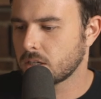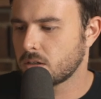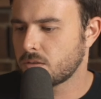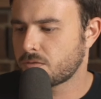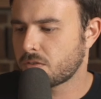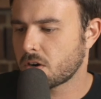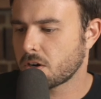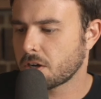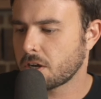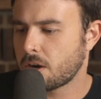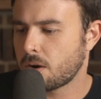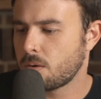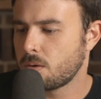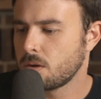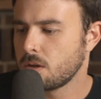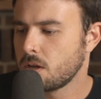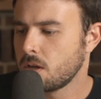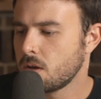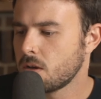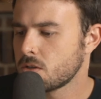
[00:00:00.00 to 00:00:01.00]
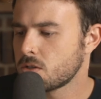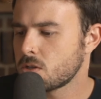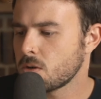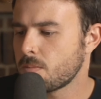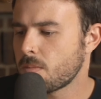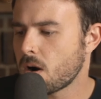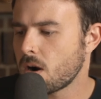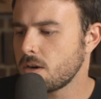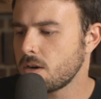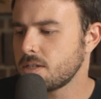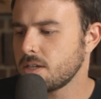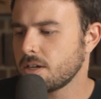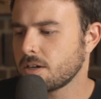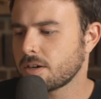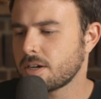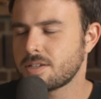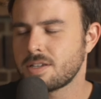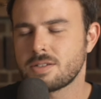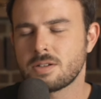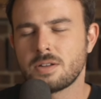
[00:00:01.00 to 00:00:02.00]
into virgo so Mars
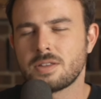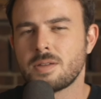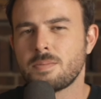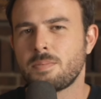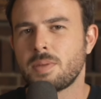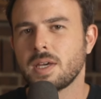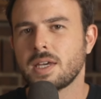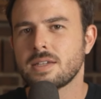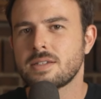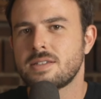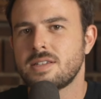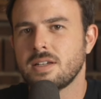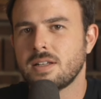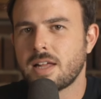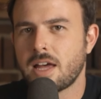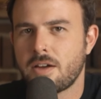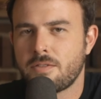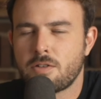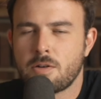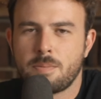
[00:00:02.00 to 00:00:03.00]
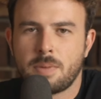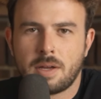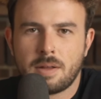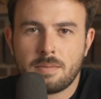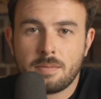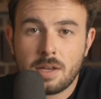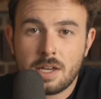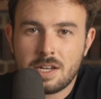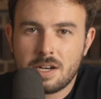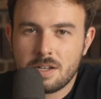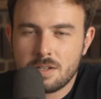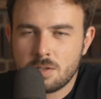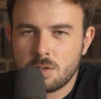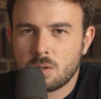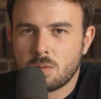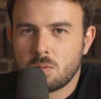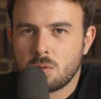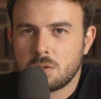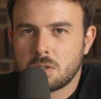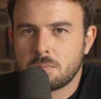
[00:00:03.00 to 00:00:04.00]
ingresses aren't the biggest deal ever, but it is
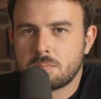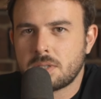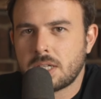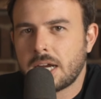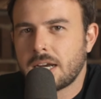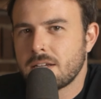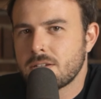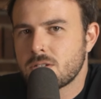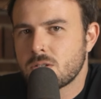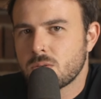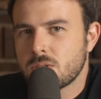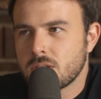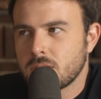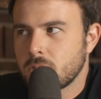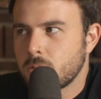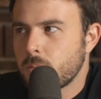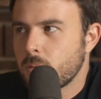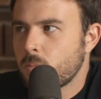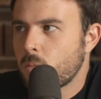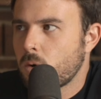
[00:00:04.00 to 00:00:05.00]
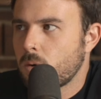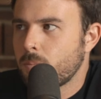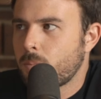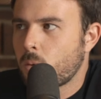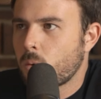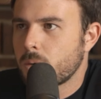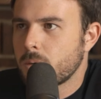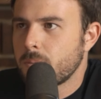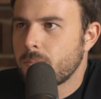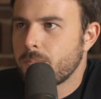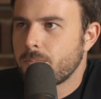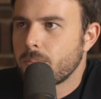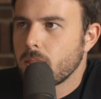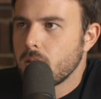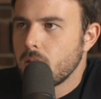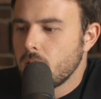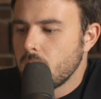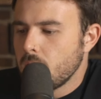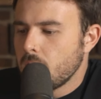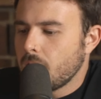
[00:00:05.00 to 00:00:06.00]
your ruling planet, so it's a little bit more important.
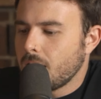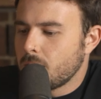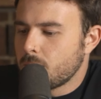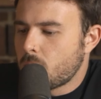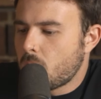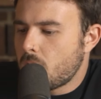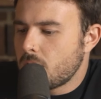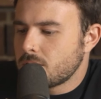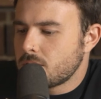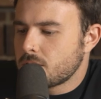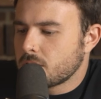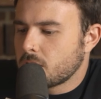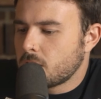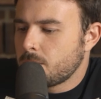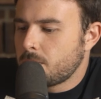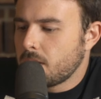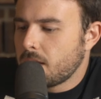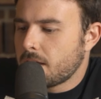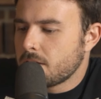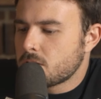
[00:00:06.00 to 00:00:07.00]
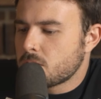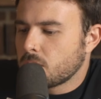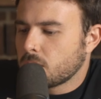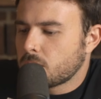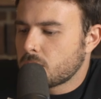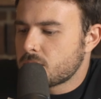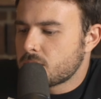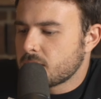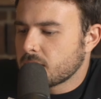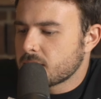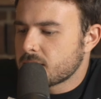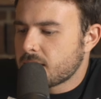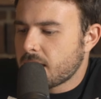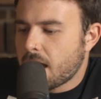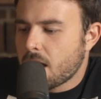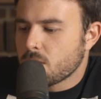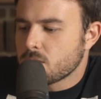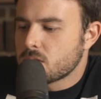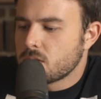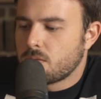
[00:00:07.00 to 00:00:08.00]
And Mars is going to be entering your sixth
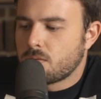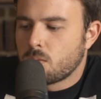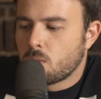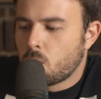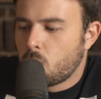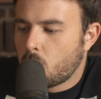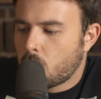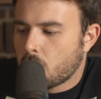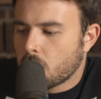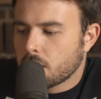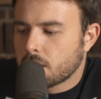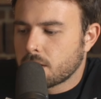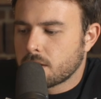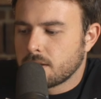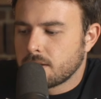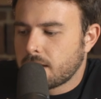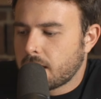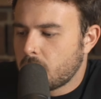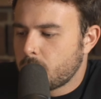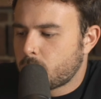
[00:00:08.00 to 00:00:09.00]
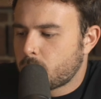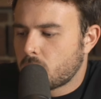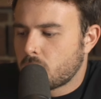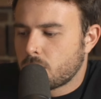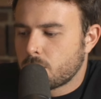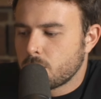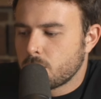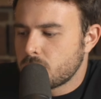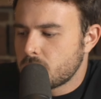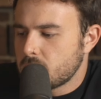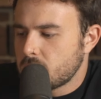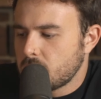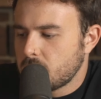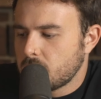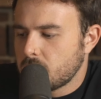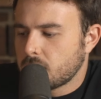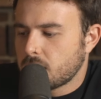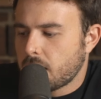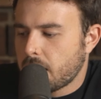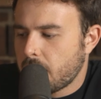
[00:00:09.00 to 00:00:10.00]
house of work, labor,
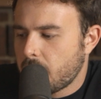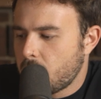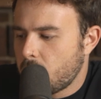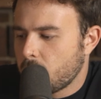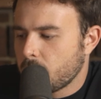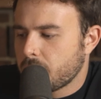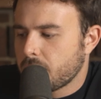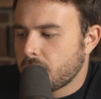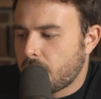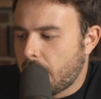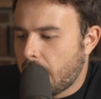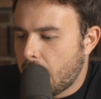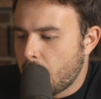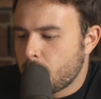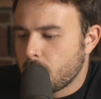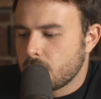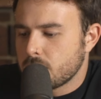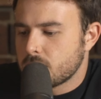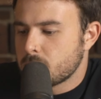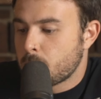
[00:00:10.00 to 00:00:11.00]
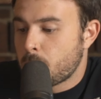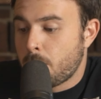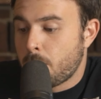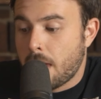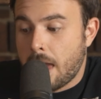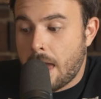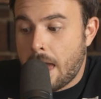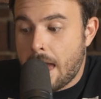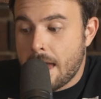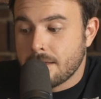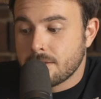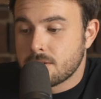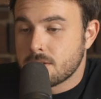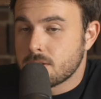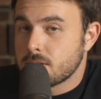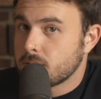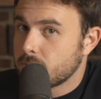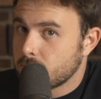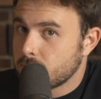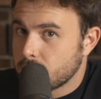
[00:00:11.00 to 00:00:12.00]
routine, health, habits,
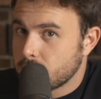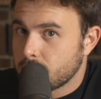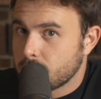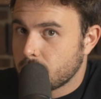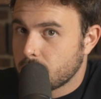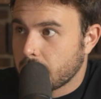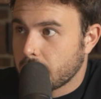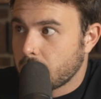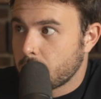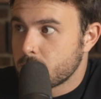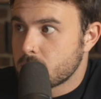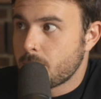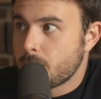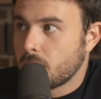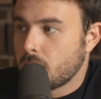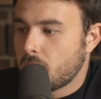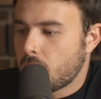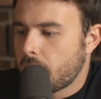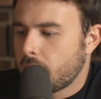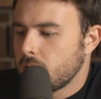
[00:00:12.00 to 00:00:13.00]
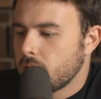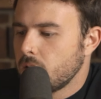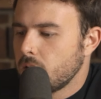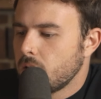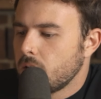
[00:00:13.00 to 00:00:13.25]
pets. That comes up a lot.